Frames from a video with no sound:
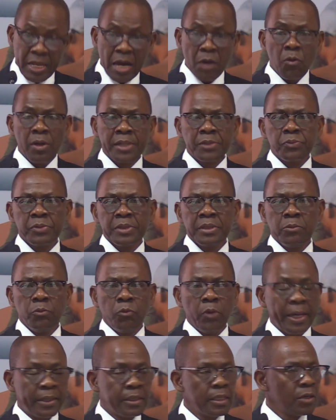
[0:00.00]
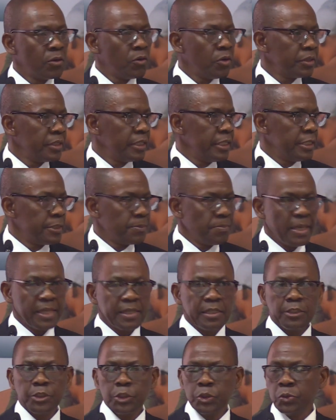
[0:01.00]
now what we're working on is
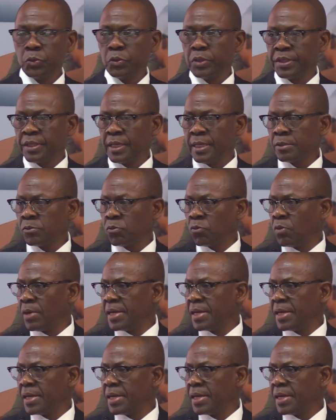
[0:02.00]
making sure that